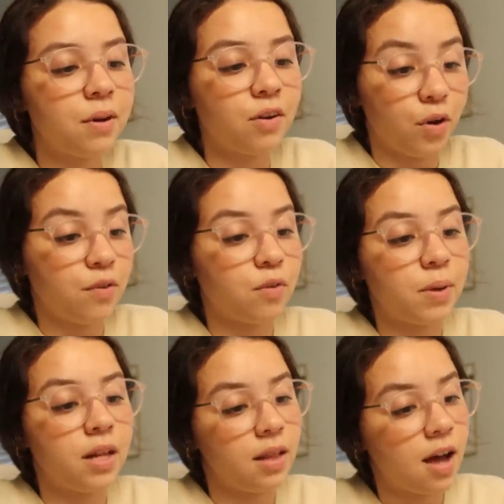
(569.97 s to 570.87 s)
and great
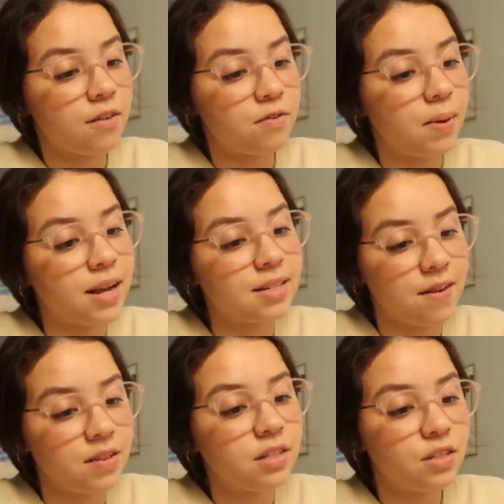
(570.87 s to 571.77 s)
forbidden love, but as
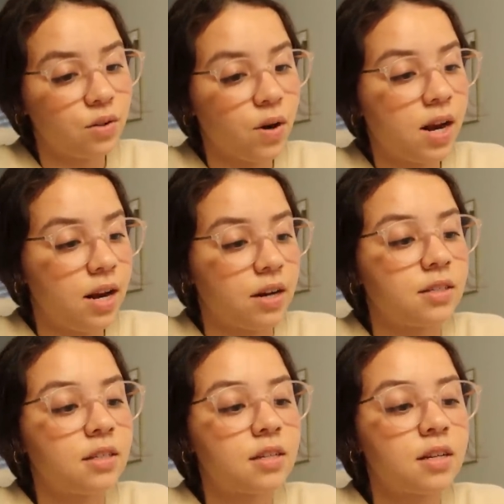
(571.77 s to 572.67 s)
Evelyn's story nears
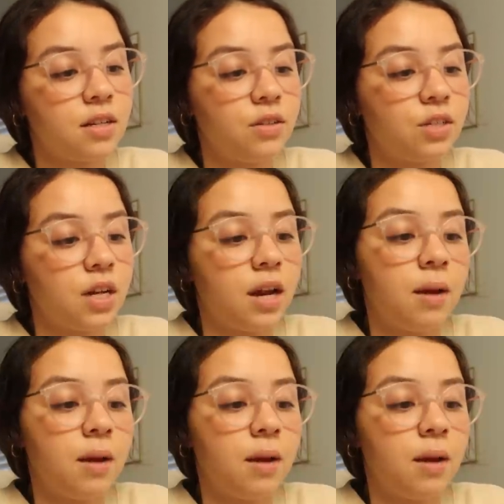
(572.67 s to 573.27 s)
its conclusion,